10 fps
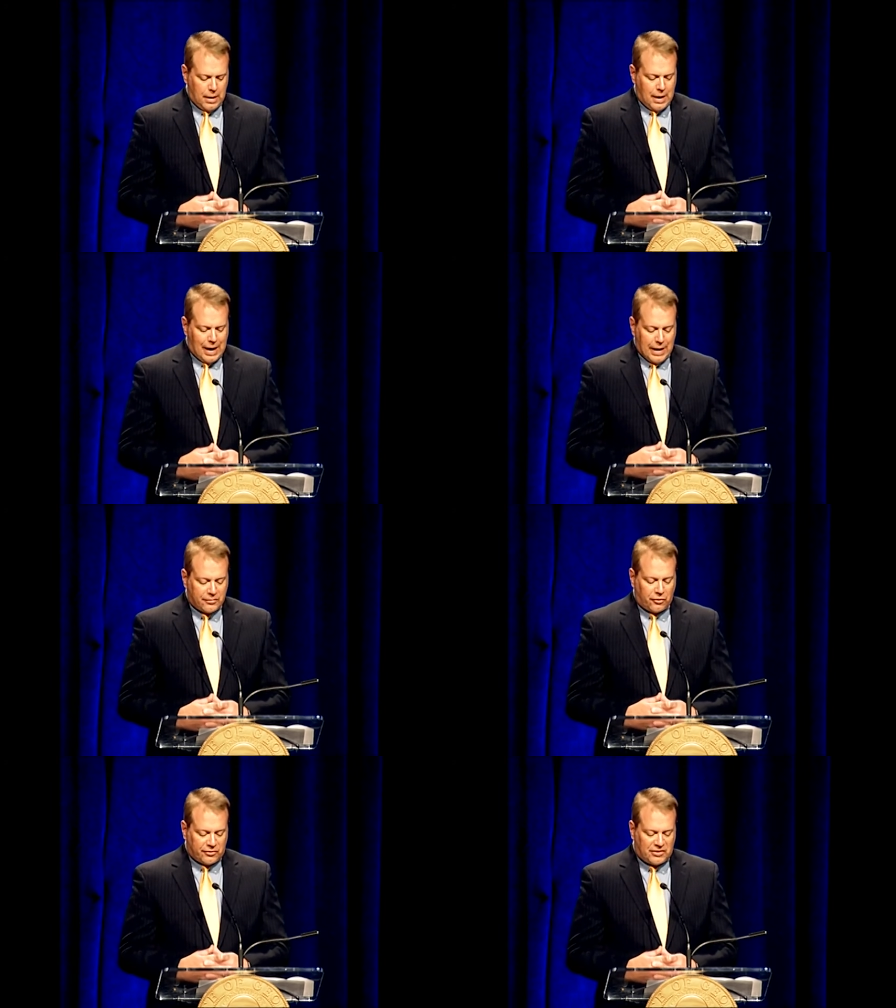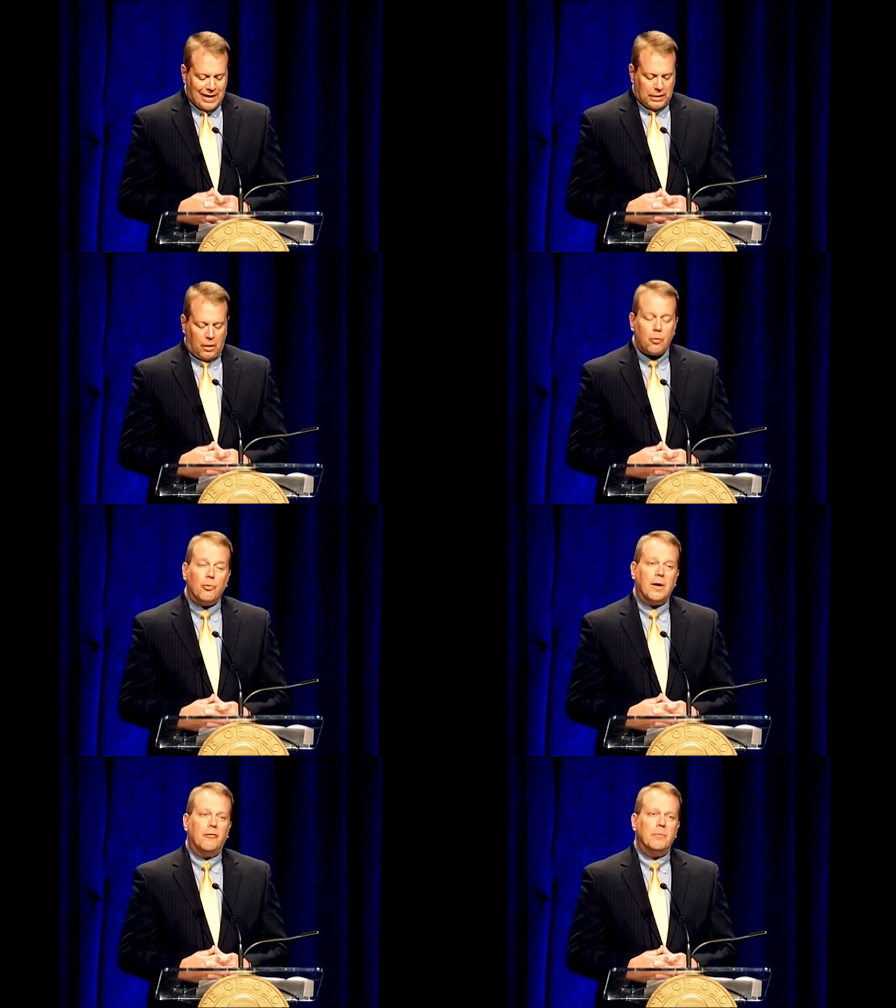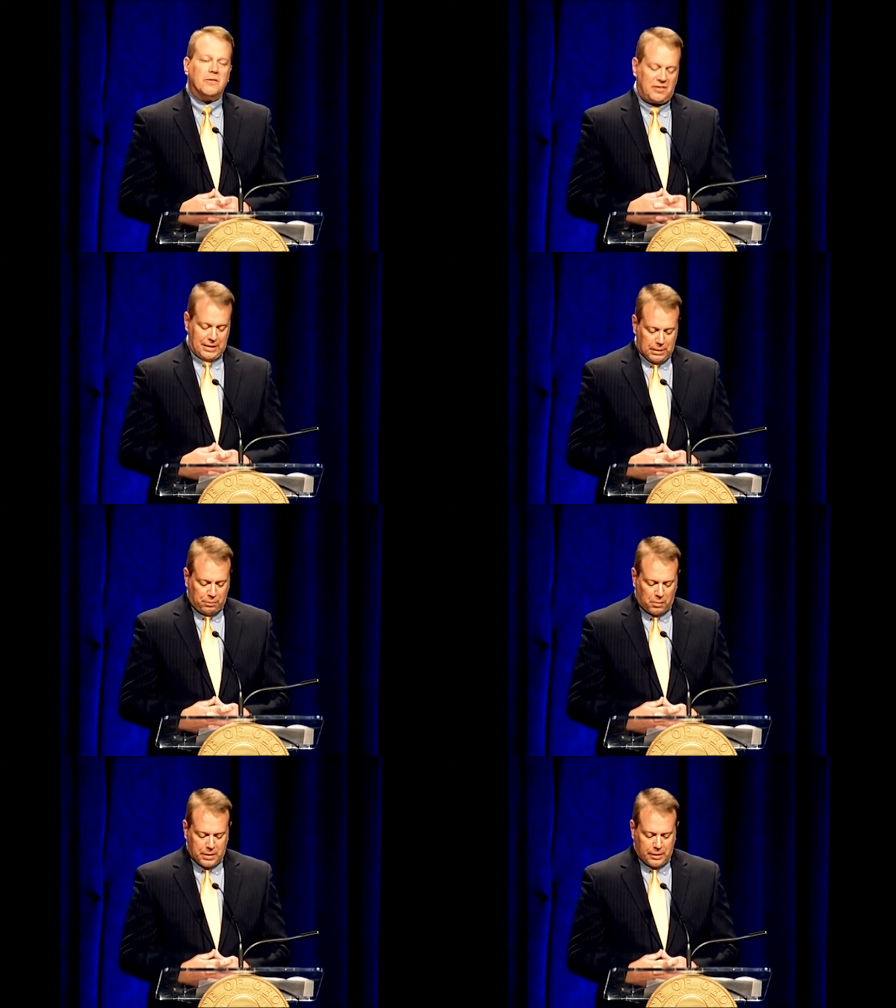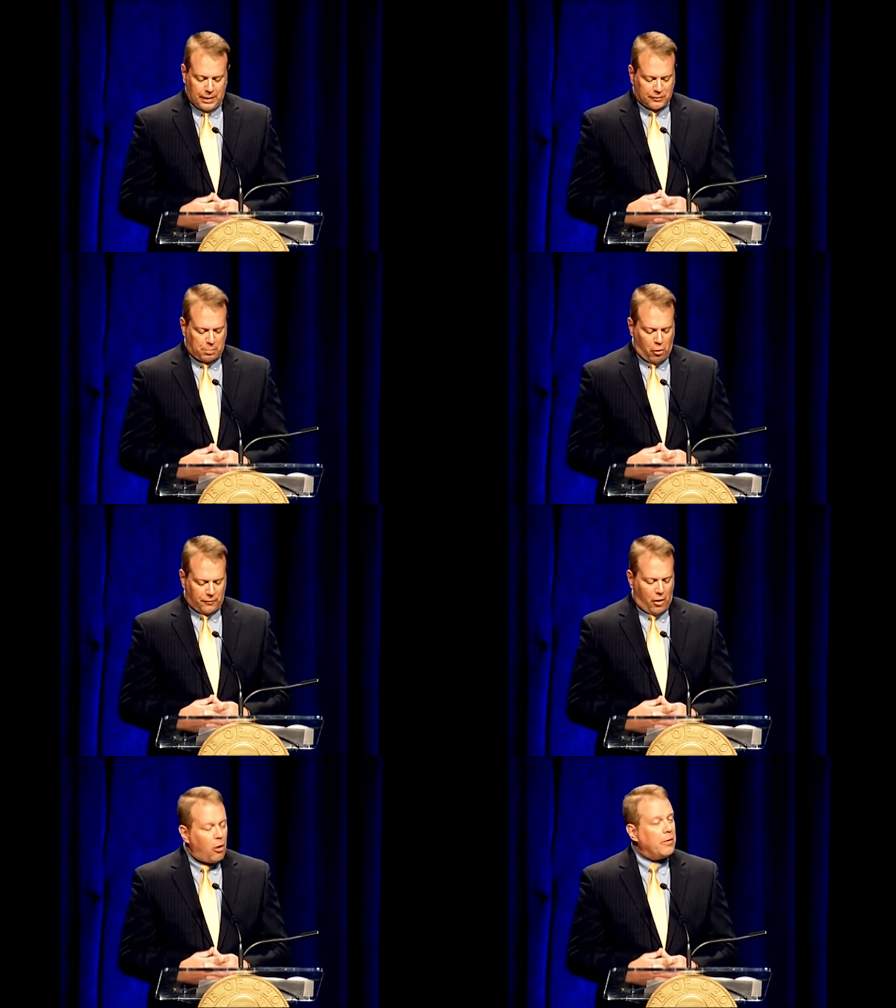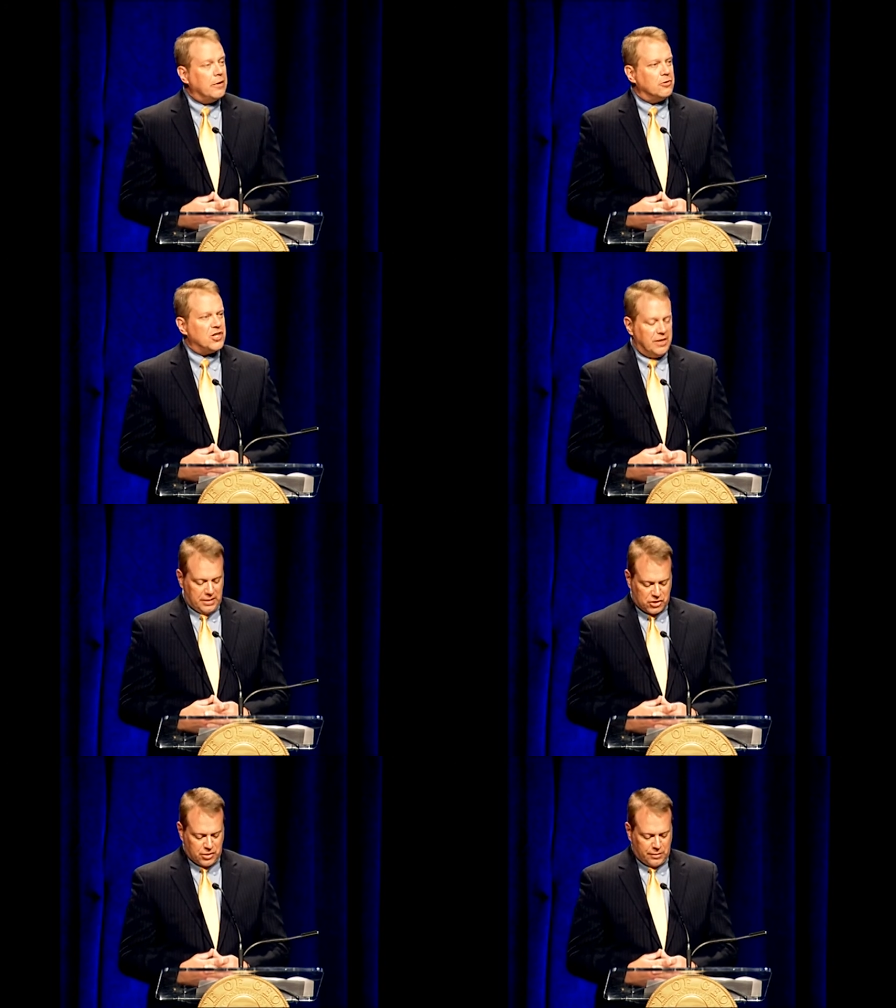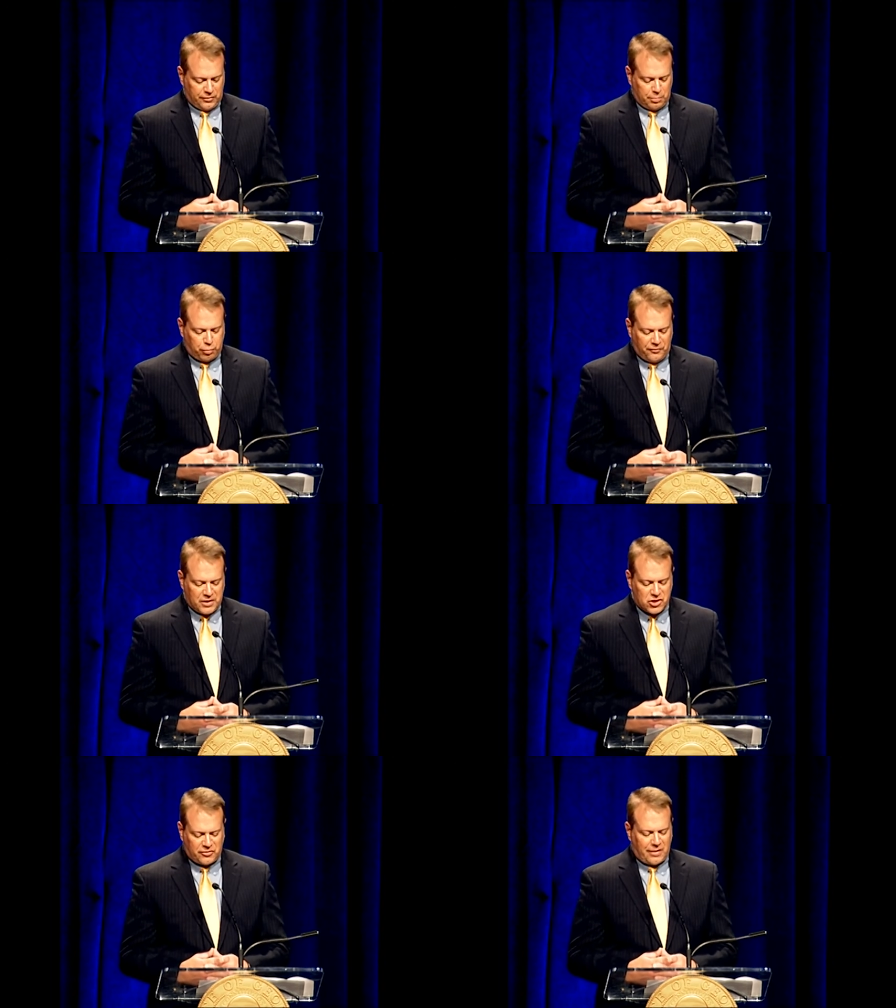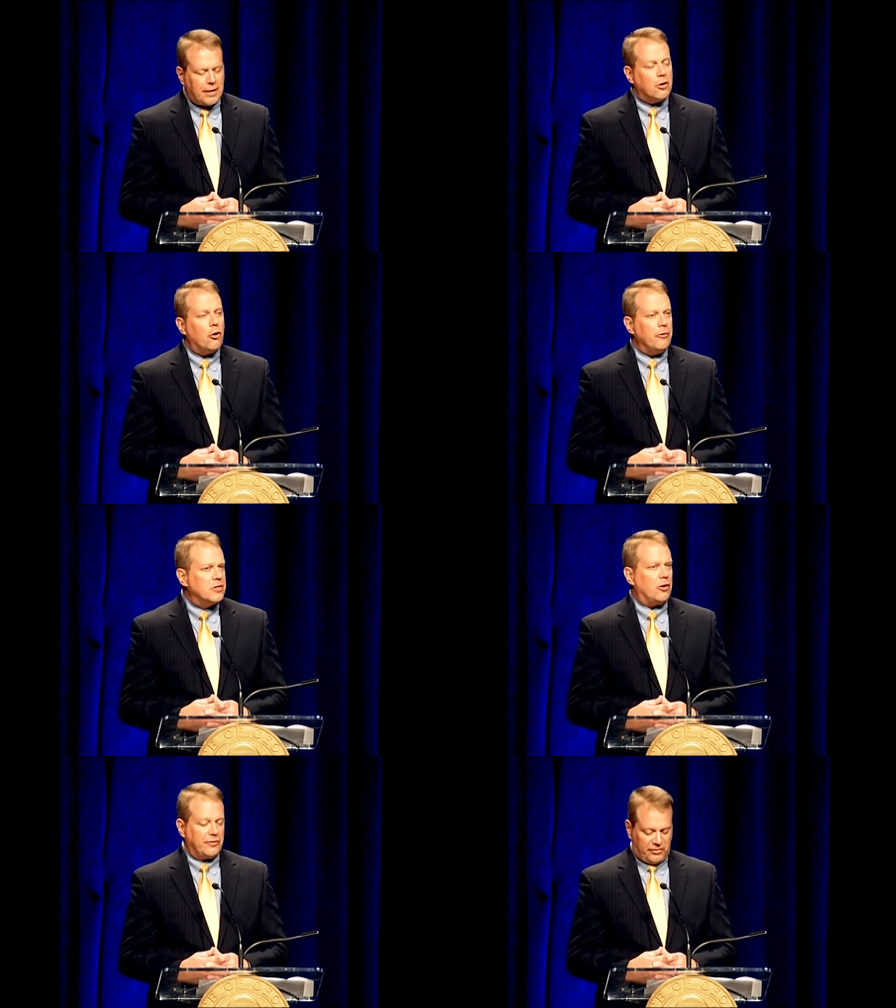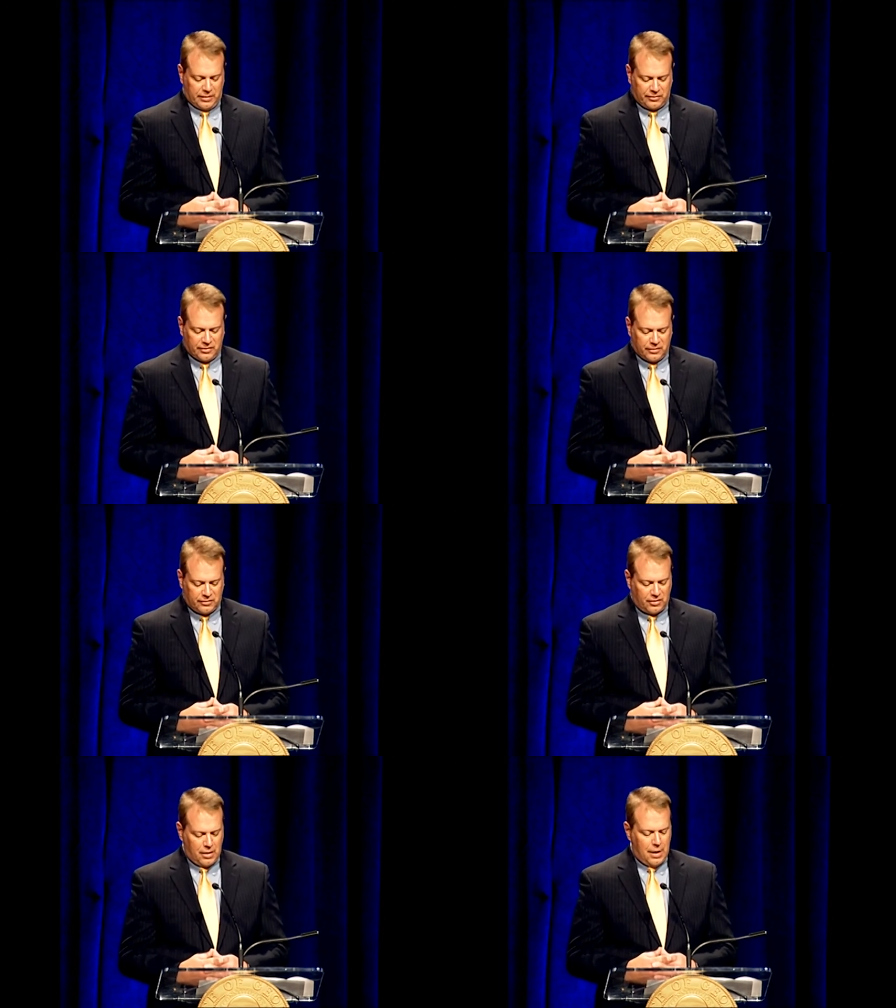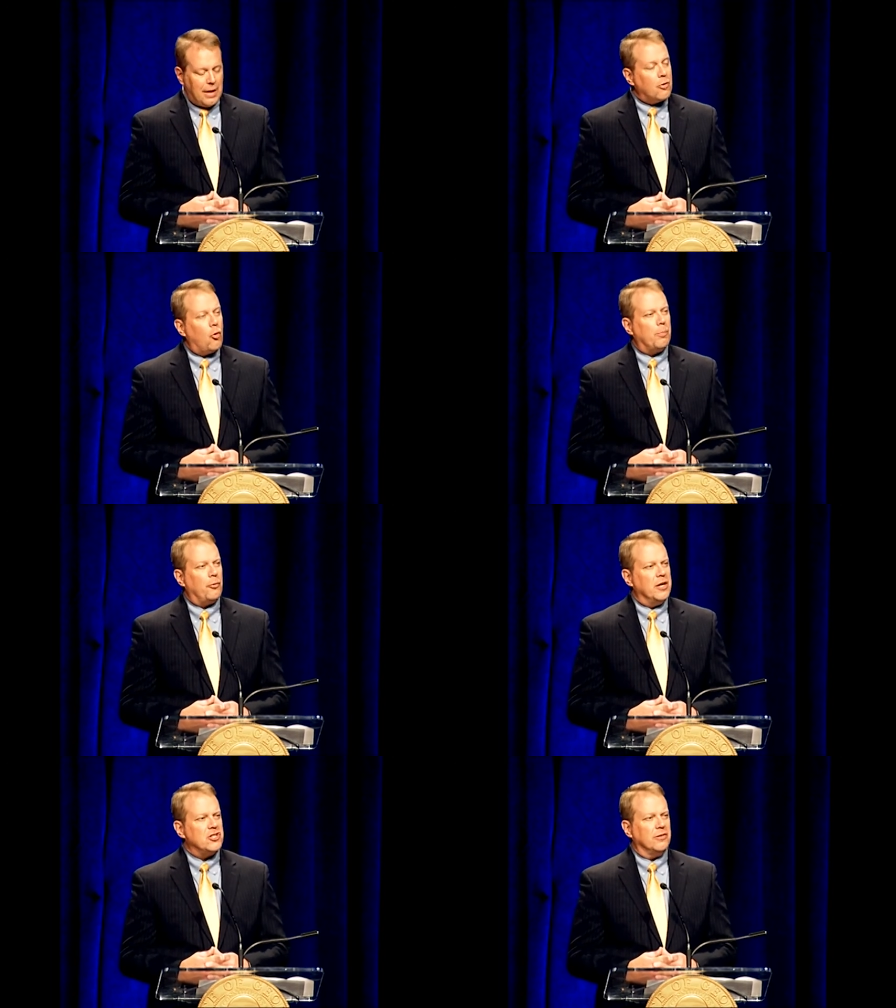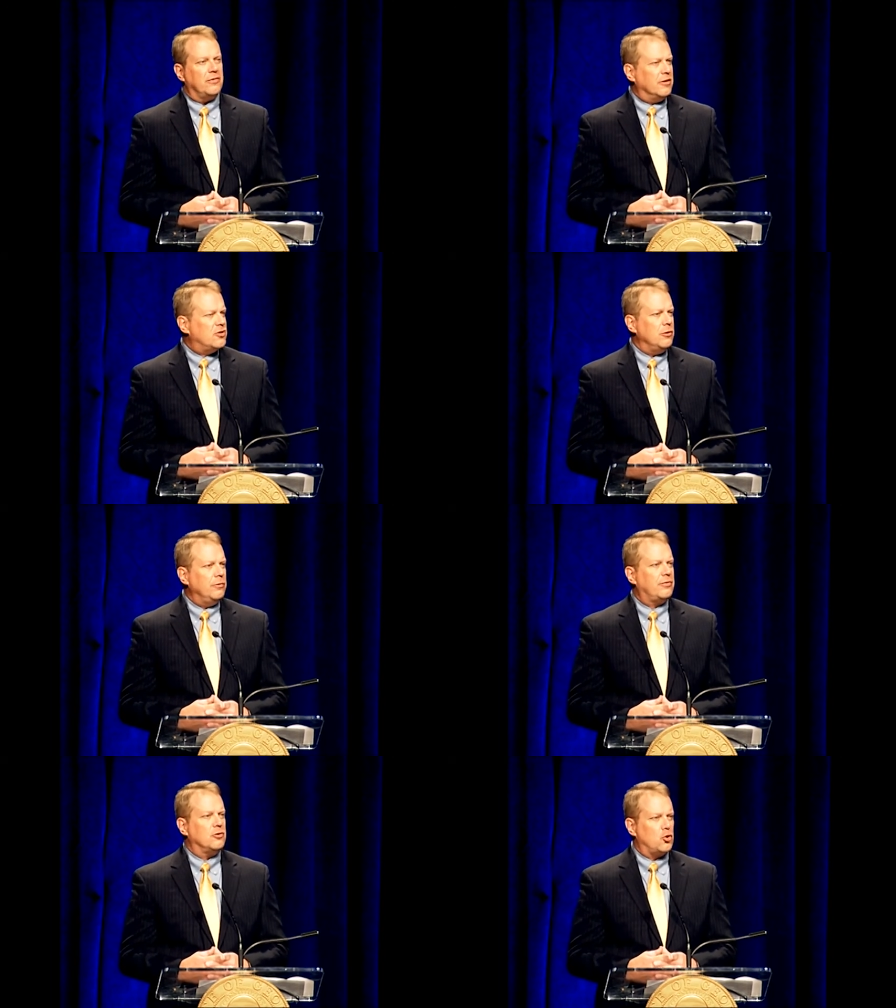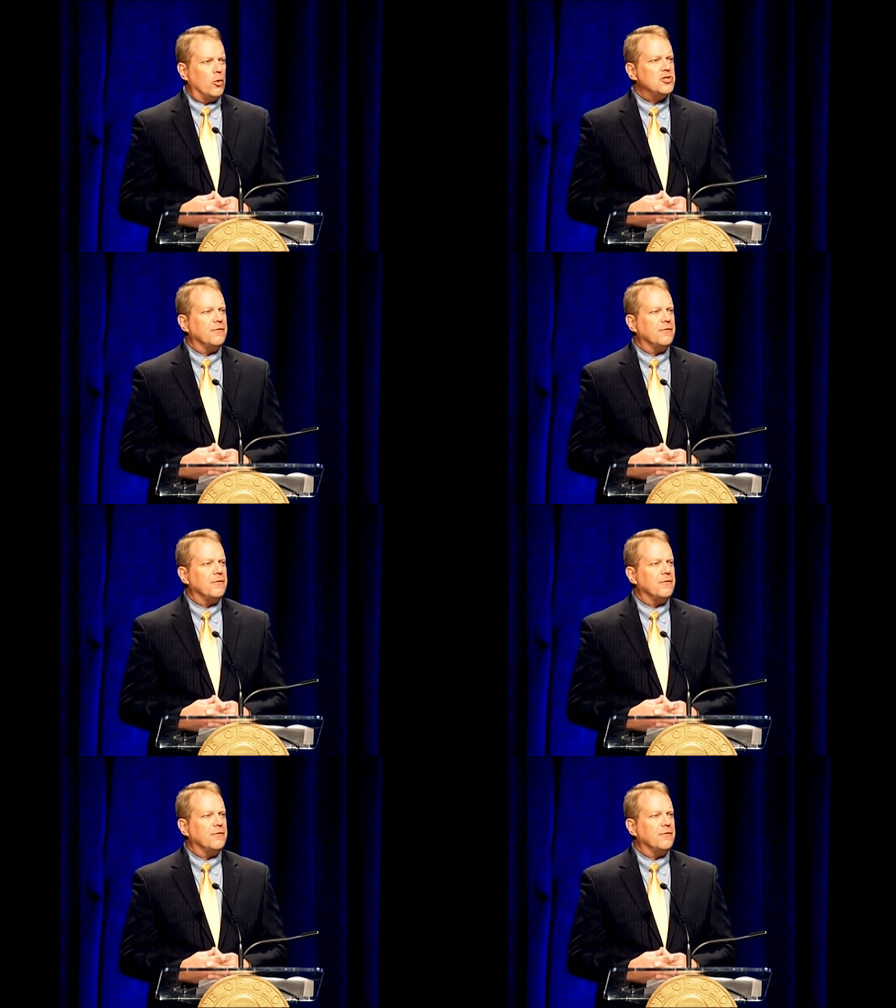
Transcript: I ask our state and local governments to implement, as part of all energy initiatives, provisions that encourage our citizens and corporations to choose Georgia